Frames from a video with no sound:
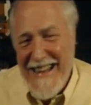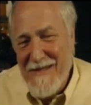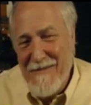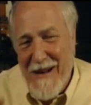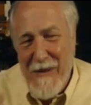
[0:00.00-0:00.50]

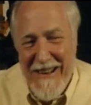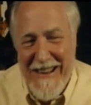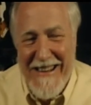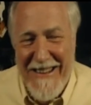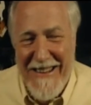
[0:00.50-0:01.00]
that's my
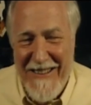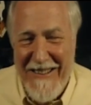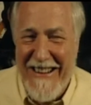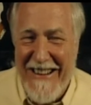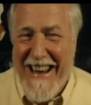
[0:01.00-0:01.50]
working
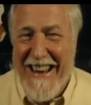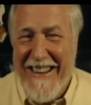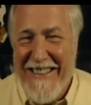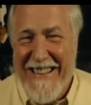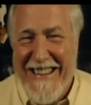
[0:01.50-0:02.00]
theory right
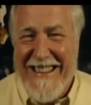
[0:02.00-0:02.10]
now.